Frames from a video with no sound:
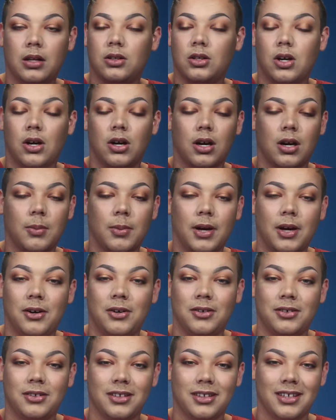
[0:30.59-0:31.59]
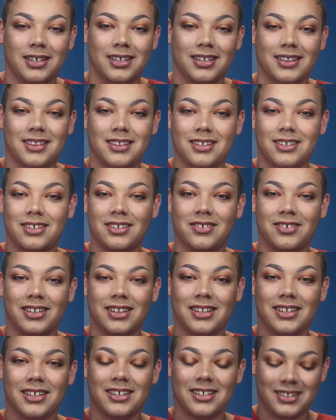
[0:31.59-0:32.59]
talk about the
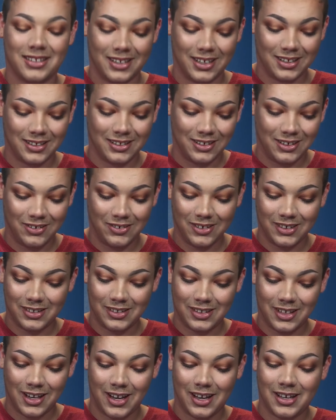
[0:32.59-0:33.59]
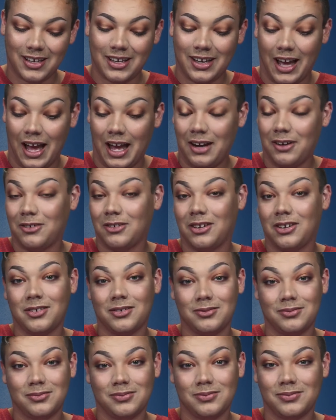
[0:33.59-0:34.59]
31 things to get to know us tag. I don't
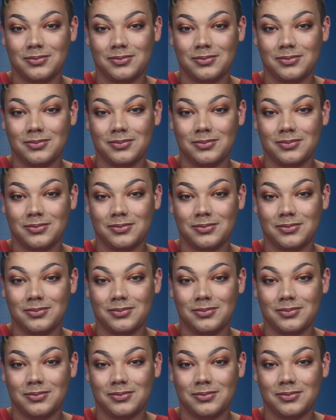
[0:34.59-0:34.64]
know.